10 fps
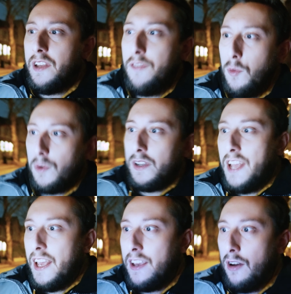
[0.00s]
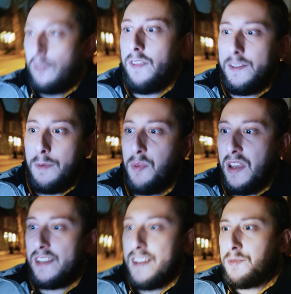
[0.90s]
if you want to tick off. That's my
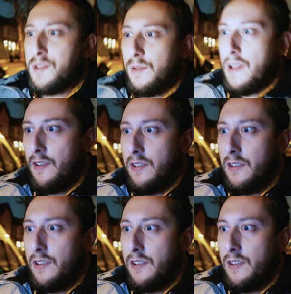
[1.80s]
biggest Absol ever.